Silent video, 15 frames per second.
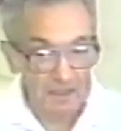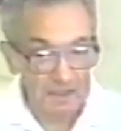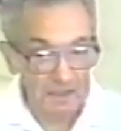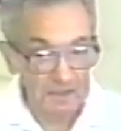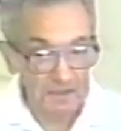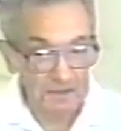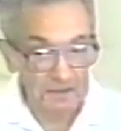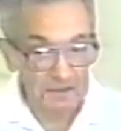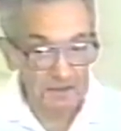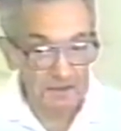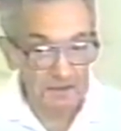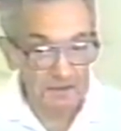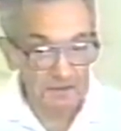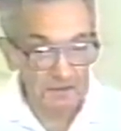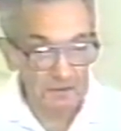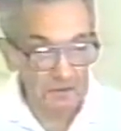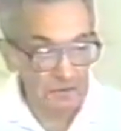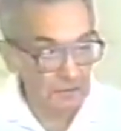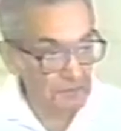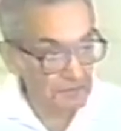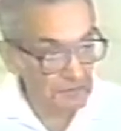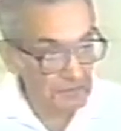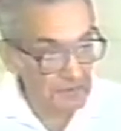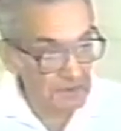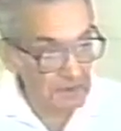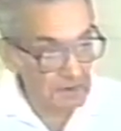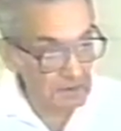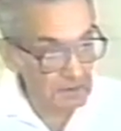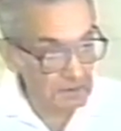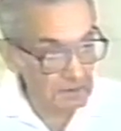And he said, oh,
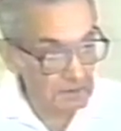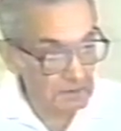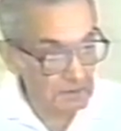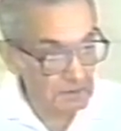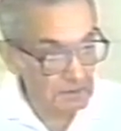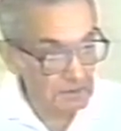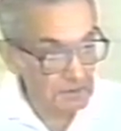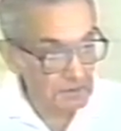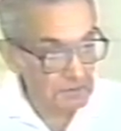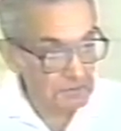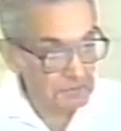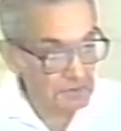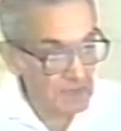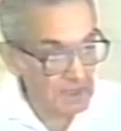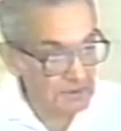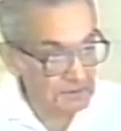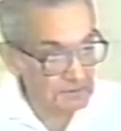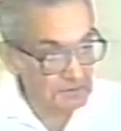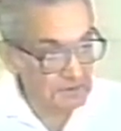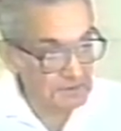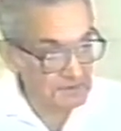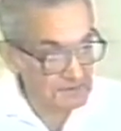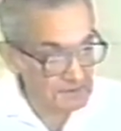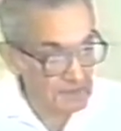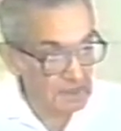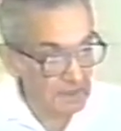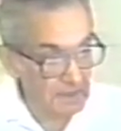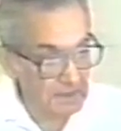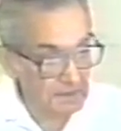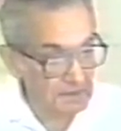they're trying to
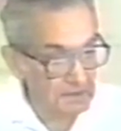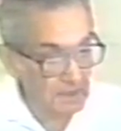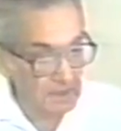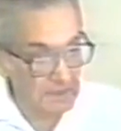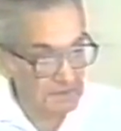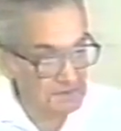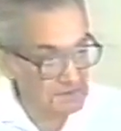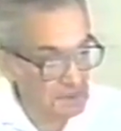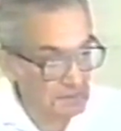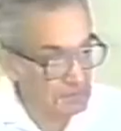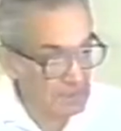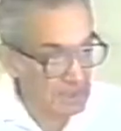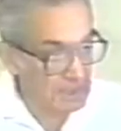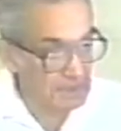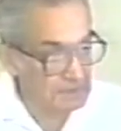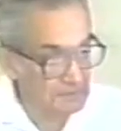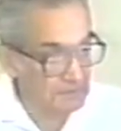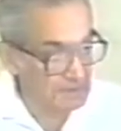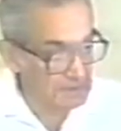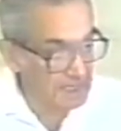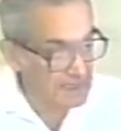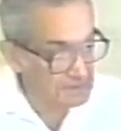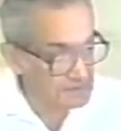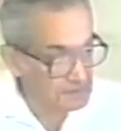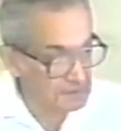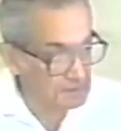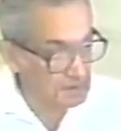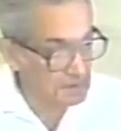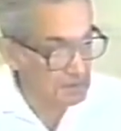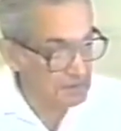decide on some kind of an
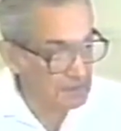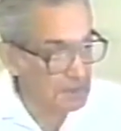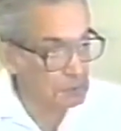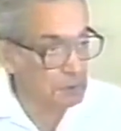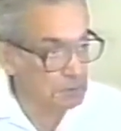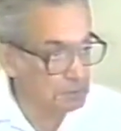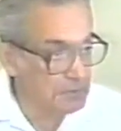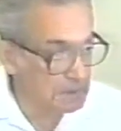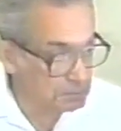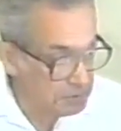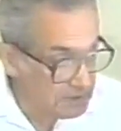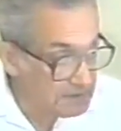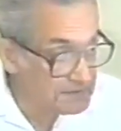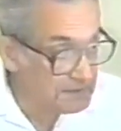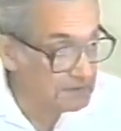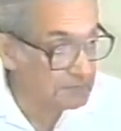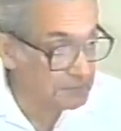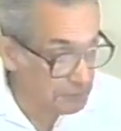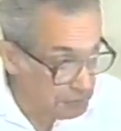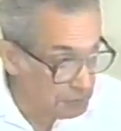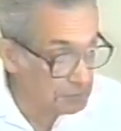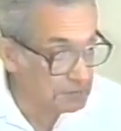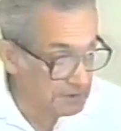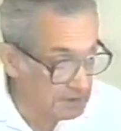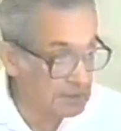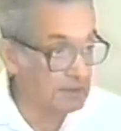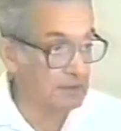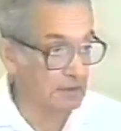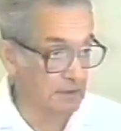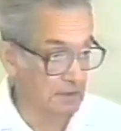answer that would be pleasing for you to
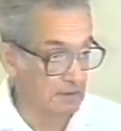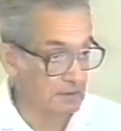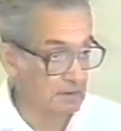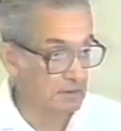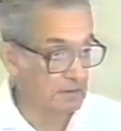hear.